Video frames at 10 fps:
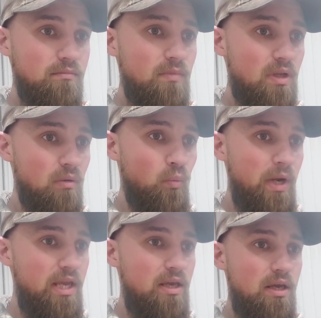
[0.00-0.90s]

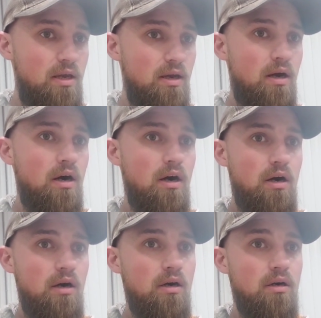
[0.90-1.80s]
we
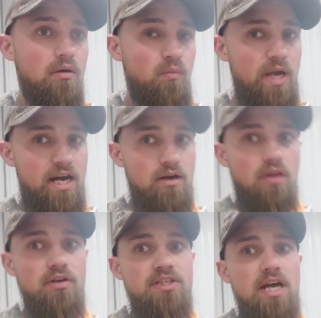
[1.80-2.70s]
got another
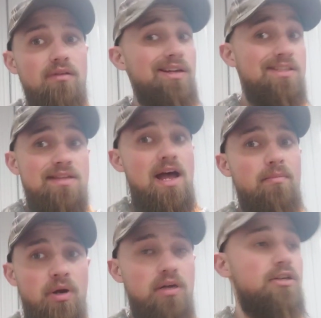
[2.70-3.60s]
sow that's not
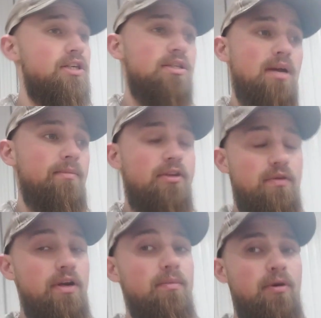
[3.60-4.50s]
breeding. She's coming through
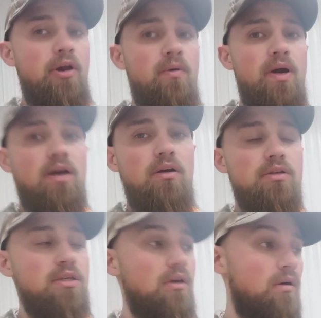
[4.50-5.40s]
here pretty quick
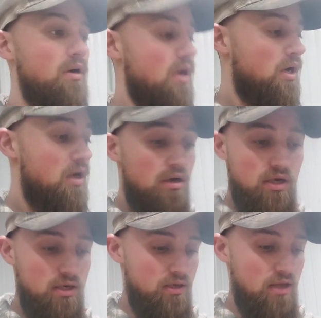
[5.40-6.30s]
also.
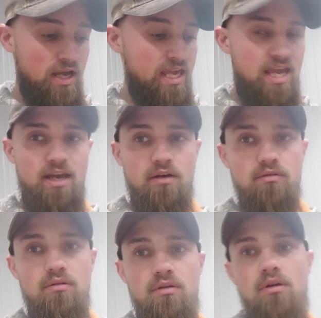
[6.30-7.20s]
I
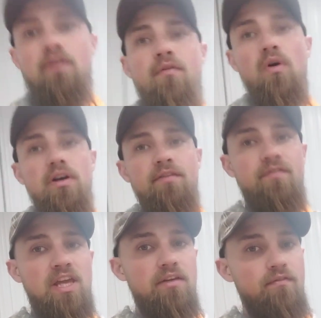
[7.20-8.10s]
can't afford to
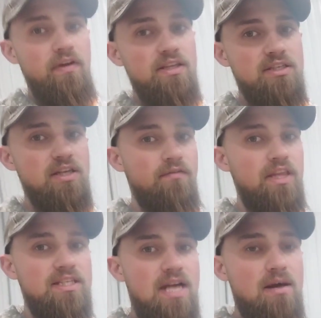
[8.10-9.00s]
keep feeding stuff that's
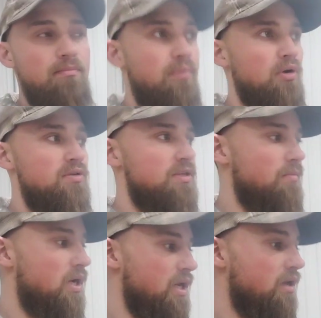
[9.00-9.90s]
not producing money.